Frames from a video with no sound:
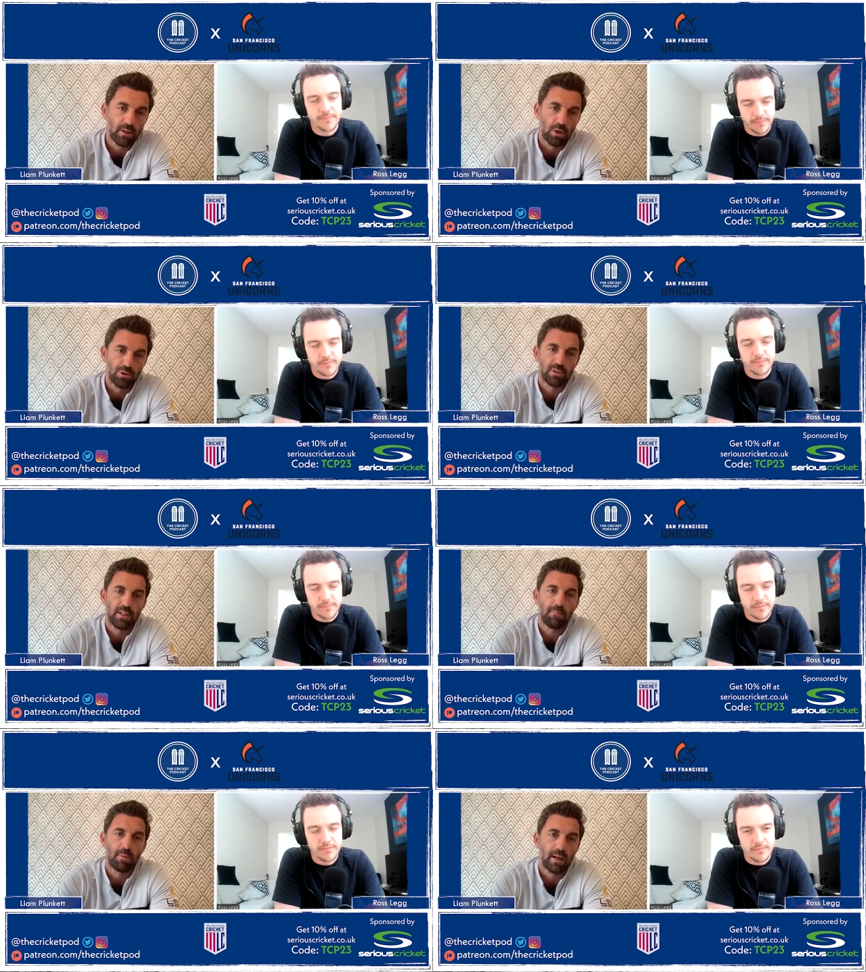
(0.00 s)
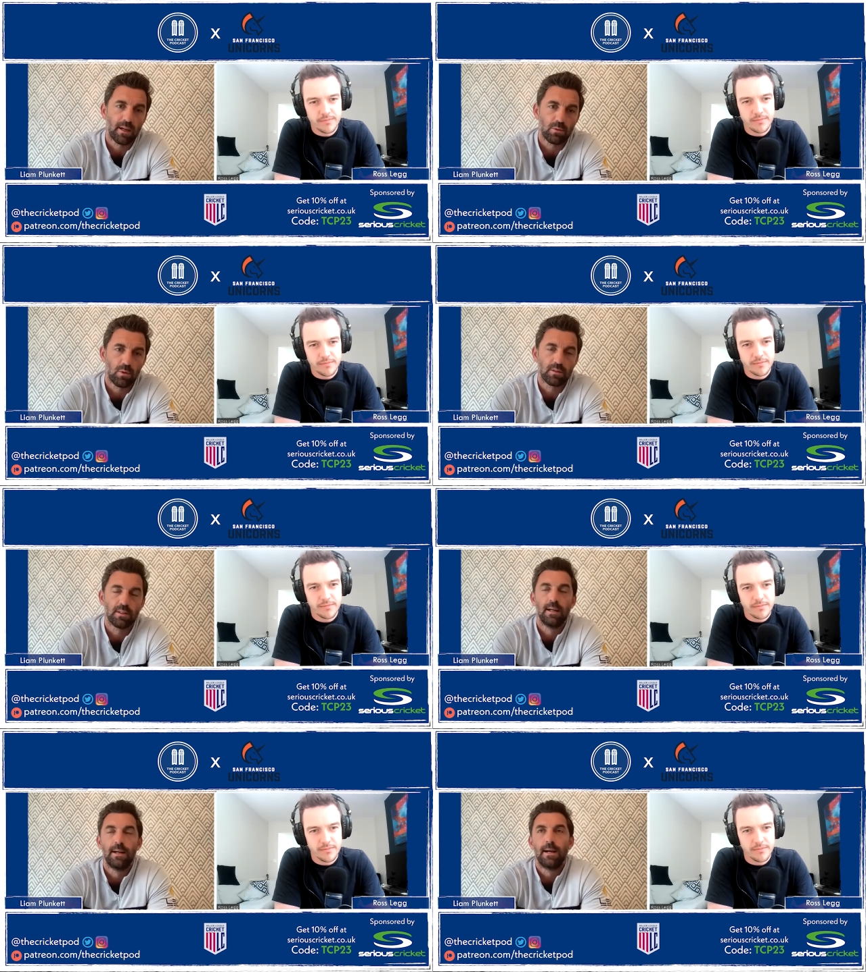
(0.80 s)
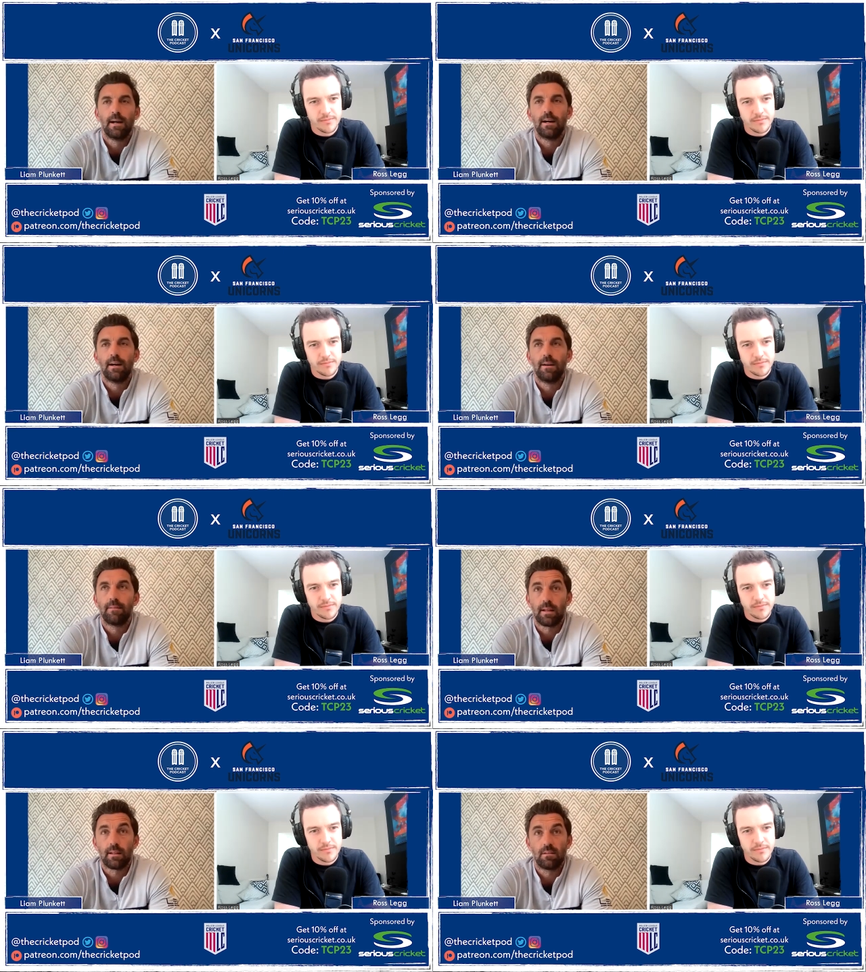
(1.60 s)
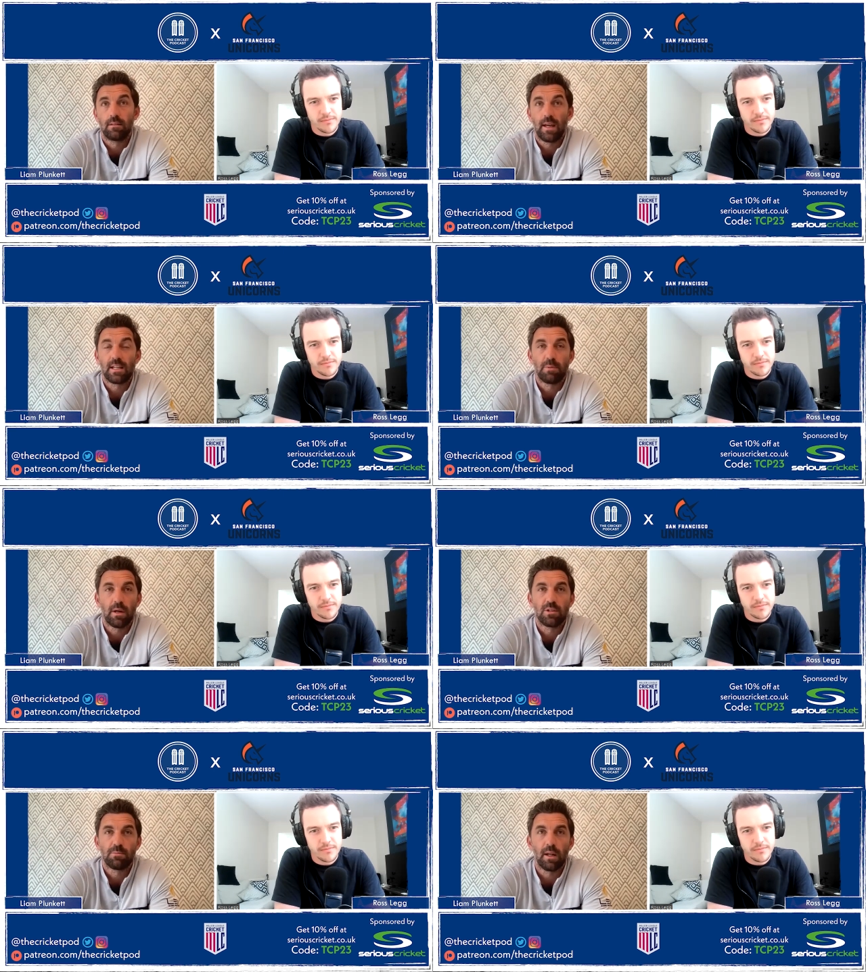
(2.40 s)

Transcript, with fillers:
Speaker 1: You're not just that player towards, uh, like the experienced